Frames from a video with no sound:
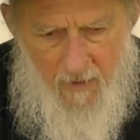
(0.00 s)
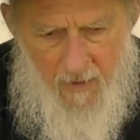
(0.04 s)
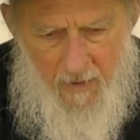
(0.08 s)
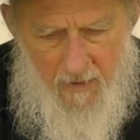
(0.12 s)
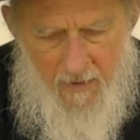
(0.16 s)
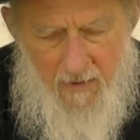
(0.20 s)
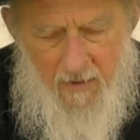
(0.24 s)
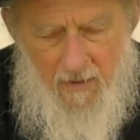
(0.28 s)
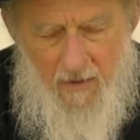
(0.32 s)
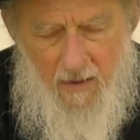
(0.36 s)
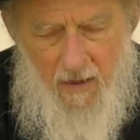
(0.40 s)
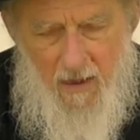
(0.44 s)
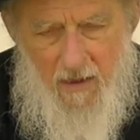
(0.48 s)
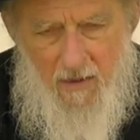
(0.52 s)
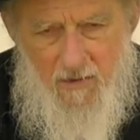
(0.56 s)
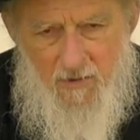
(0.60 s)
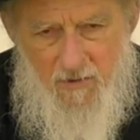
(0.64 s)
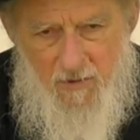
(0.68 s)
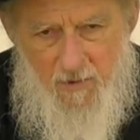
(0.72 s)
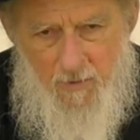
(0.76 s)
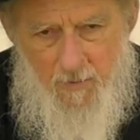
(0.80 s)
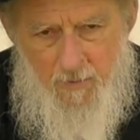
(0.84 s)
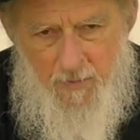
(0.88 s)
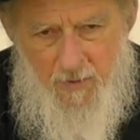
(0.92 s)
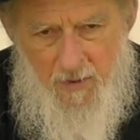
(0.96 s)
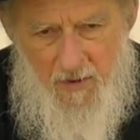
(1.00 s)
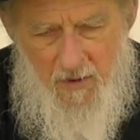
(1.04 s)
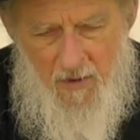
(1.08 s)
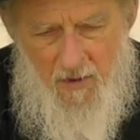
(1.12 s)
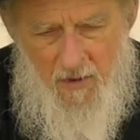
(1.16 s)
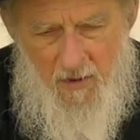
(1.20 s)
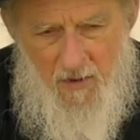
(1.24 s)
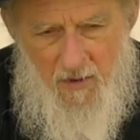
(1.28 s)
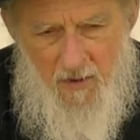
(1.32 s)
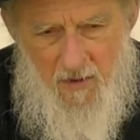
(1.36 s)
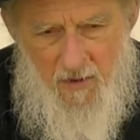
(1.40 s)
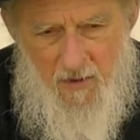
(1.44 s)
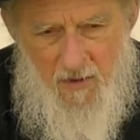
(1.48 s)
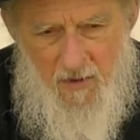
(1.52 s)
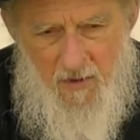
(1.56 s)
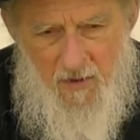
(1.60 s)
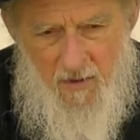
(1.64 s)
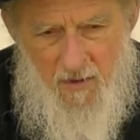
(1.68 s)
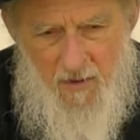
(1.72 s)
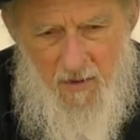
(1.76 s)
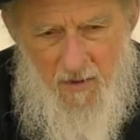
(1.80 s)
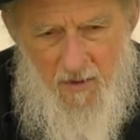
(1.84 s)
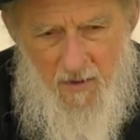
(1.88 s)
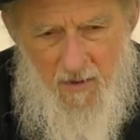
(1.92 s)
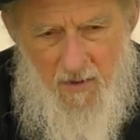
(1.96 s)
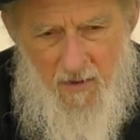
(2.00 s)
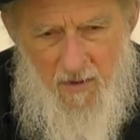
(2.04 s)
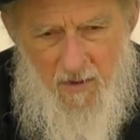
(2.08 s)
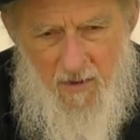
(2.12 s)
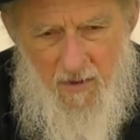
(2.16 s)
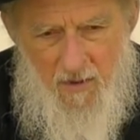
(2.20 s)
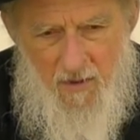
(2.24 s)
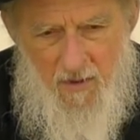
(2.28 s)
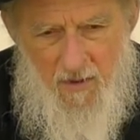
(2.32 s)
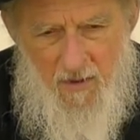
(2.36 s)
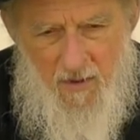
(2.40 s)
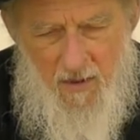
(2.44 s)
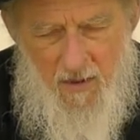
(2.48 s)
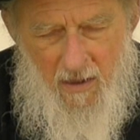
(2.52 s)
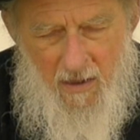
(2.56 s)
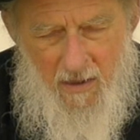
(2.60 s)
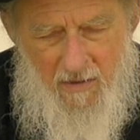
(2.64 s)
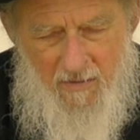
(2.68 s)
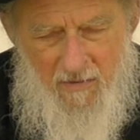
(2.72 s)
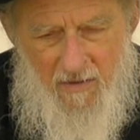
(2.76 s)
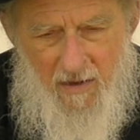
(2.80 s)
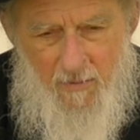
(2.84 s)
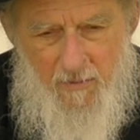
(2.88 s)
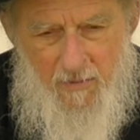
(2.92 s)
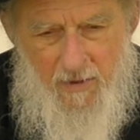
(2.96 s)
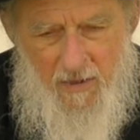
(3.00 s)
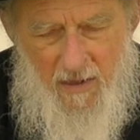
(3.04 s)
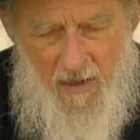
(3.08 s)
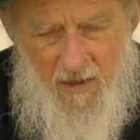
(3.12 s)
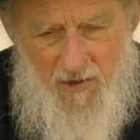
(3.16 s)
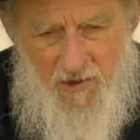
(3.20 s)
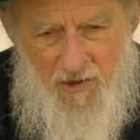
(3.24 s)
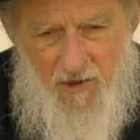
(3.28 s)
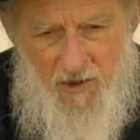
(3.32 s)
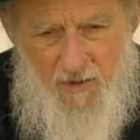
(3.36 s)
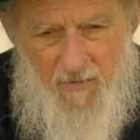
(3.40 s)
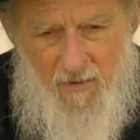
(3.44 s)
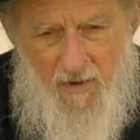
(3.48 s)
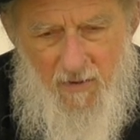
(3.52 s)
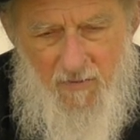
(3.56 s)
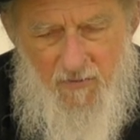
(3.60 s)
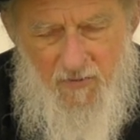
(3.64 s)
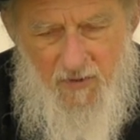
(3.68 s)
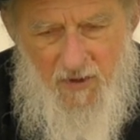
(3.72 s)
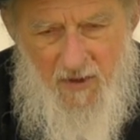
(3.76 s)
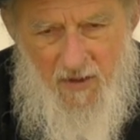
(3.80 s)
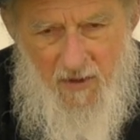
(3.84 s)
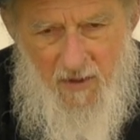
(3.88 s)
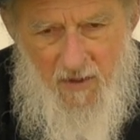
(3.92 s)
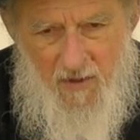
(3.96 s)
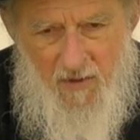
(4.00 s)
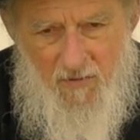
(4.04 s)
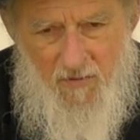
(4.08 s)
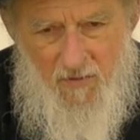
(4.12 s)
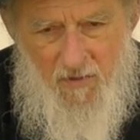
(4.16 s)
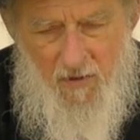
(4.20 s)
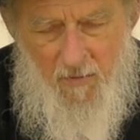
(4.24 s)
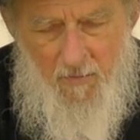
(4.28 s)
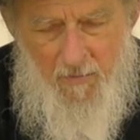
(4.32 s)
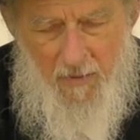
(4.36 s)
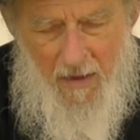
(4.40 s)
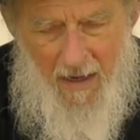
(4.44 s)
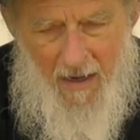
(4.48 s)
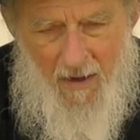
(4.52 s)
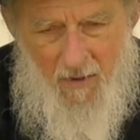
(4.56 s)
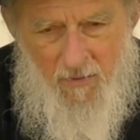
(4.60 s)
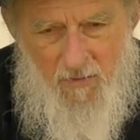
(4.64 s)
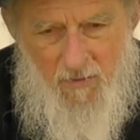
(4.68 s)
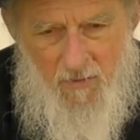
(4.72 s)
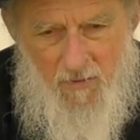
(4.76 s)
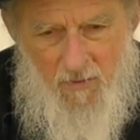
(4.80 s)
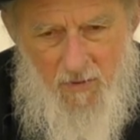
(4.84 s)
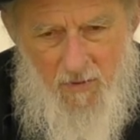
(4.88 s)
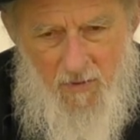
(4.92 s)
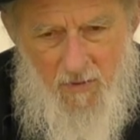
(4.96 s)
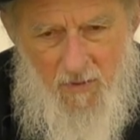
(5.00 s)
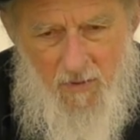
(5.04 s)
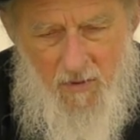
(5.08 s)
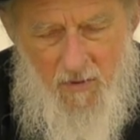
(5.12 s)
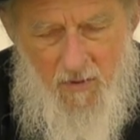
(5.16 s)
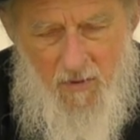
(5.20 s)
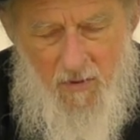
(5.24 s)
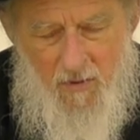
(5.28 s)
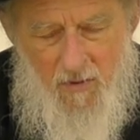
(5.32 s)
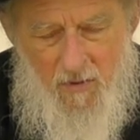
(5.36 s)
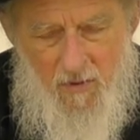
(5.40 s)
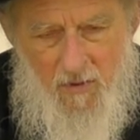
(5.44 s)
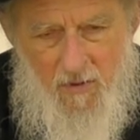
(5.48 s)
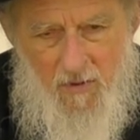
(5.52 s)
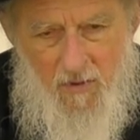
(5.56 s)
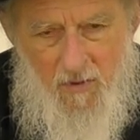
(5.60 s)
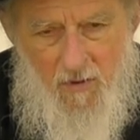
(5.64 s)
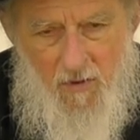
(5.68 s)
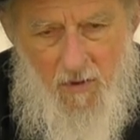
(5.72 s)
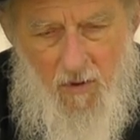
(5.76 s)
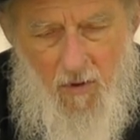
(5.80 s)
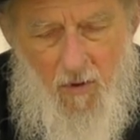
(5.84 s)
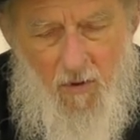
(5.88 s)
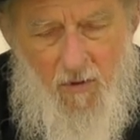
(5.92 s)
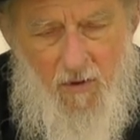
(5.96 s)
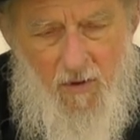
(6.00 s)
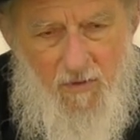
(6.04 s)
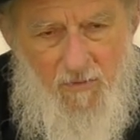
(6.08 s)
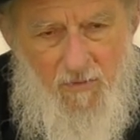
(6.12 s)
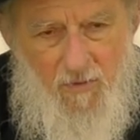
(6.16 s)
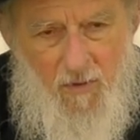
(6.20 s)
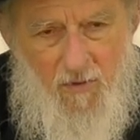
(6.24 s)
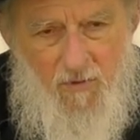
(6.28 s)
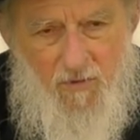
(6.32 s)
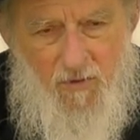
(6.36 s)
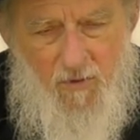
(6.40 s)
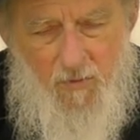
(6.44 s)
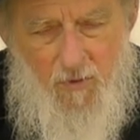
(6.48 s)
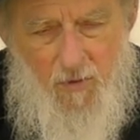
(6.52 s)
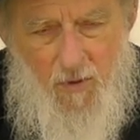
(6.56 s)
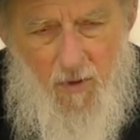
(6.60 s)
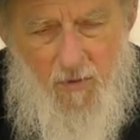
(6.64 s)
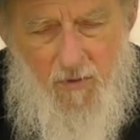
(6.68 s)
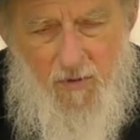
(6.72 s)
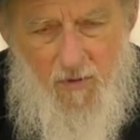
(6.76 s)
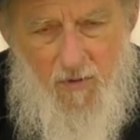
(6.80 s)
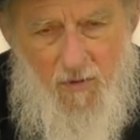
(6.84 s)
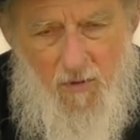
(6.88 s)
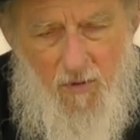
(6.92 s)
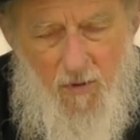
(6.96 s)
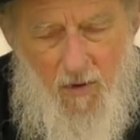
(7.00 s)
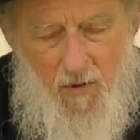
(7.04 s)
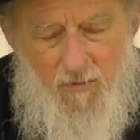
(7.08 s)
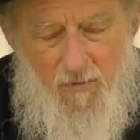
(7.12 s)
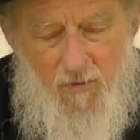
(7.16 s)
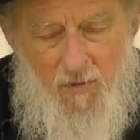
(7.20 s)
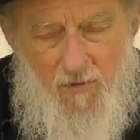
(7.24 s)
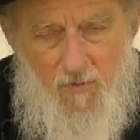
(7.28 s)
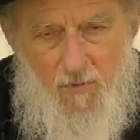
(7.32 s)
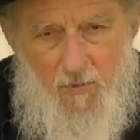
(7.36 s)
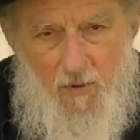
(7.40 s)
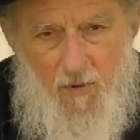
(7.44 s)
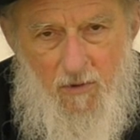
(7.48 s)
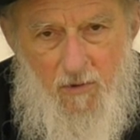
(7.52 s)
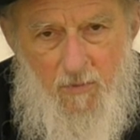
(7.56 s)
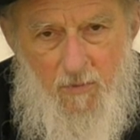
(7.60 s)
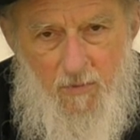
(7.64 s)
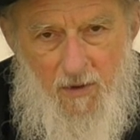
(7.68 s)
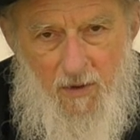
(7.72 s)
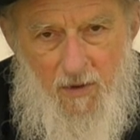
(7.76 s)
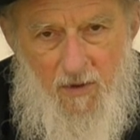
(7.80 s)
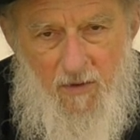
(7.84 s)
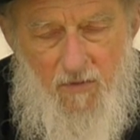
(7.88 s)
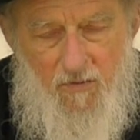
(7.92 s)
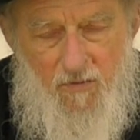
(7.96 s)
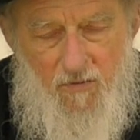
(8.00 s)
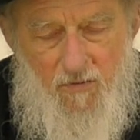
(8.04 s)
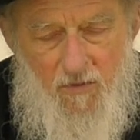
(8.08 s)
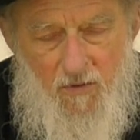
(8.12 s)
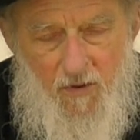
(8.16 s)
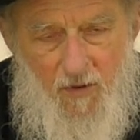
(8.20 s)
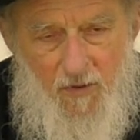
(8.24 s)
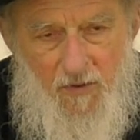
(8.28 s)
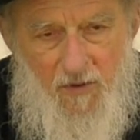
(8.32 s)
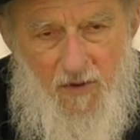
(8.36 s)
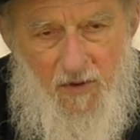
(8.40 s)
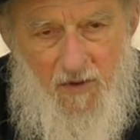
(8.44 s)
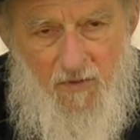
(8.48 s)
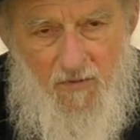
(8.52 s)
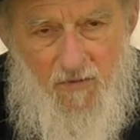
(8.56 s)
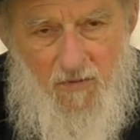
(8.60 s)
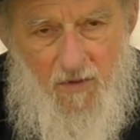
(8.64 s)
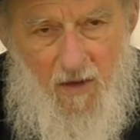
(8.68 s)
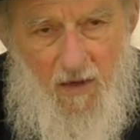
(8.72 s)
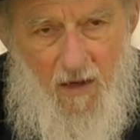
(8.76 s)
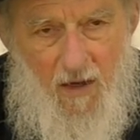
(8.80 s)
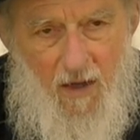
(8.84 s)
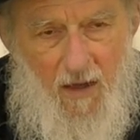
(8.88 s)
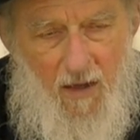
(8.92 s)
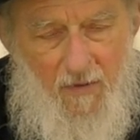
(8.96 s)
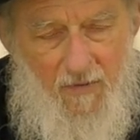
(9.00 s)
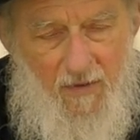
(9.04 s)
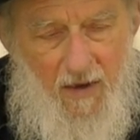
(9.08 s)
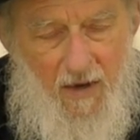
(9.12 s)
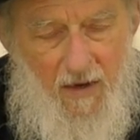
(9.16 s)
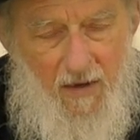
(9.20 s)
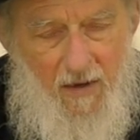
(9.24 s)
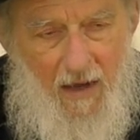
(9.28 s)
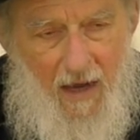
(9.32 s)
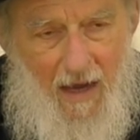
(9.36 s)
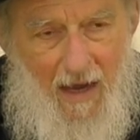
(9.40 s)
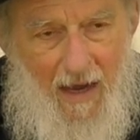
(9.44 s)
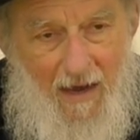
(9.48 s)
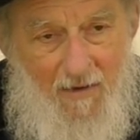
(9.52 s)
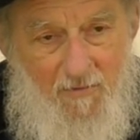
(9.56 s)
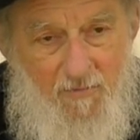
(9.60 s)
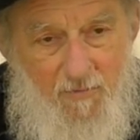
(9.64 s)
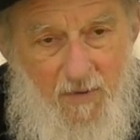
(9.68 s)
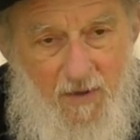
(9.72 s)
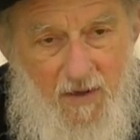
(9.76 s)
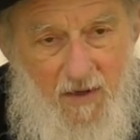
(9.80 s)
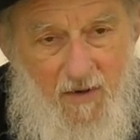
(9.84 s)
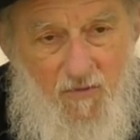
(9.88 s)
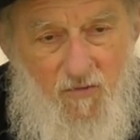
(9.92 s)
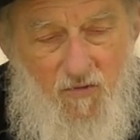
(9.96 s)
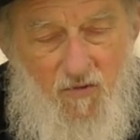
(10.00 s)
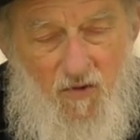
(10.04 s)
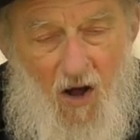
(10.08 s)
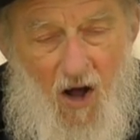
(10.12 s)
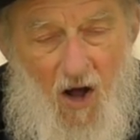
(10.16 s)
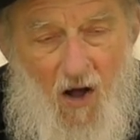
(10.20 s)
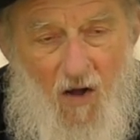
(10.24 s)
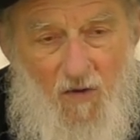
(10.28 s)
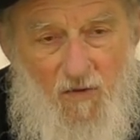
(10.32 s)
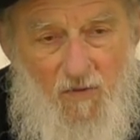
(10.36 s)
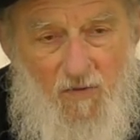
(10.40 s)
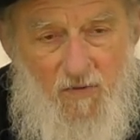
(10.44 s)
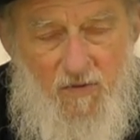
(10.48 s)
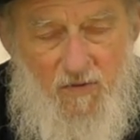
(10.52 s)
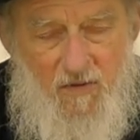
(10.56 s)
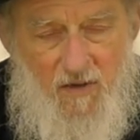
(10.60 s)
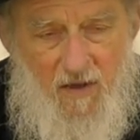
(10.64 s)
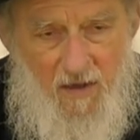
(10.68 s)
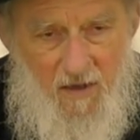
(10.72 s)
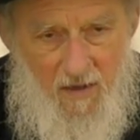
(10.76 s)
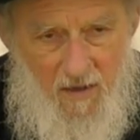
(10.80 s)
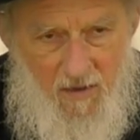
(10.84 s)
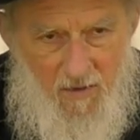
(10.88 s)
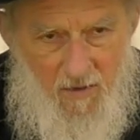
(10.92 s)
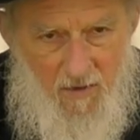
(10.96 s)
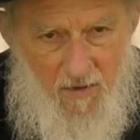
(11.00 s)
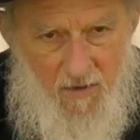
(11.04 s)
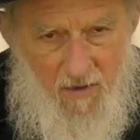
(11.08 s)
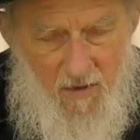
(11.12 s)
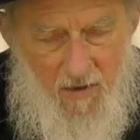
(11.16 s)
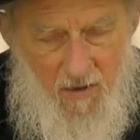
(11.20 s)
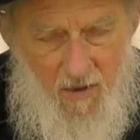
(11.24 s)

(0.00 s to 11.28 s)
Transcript: think there has to be an examination of our feelings about Kochi V'otzim Yodi. Kochi V'otzim Yodi means the things that I have been involved in